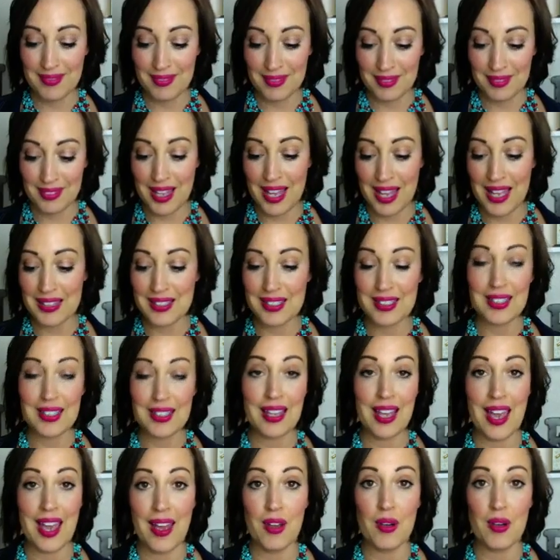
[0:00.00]
let's
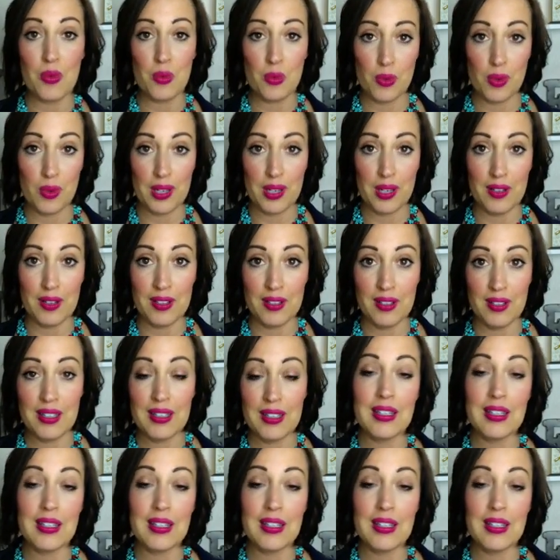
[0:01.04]
get real.